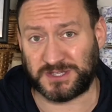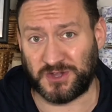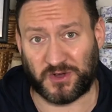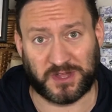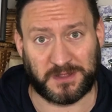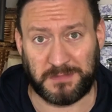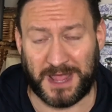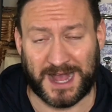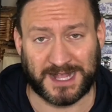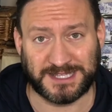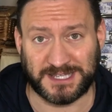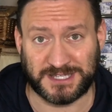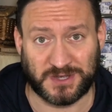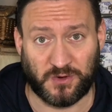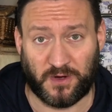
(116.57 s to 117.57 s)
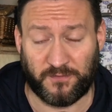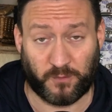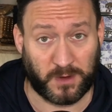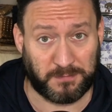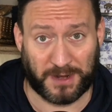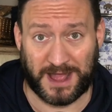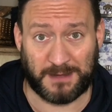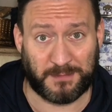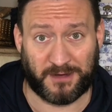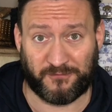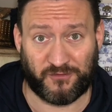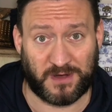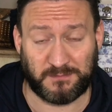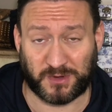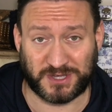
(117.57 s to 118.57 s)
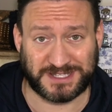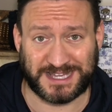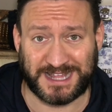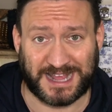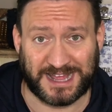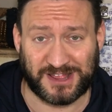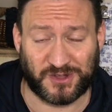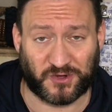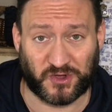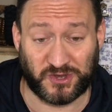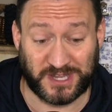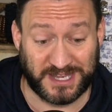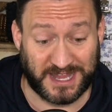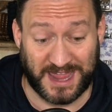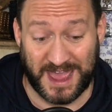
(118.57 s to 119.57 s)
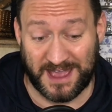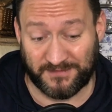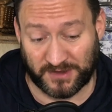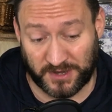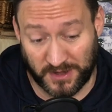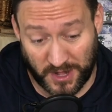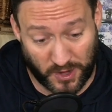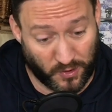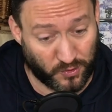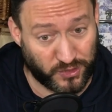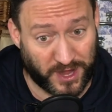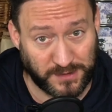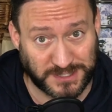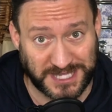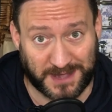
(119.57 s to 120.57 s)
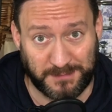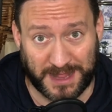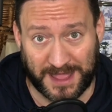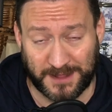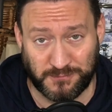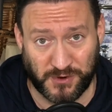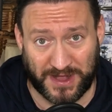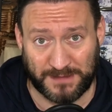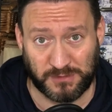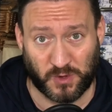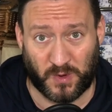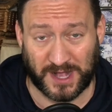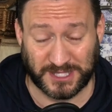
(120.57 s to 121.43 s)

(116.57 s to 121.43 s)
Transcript: not going to be able to score if we play him up front because he, he's not good in the air. And although Tammy Abraham's quite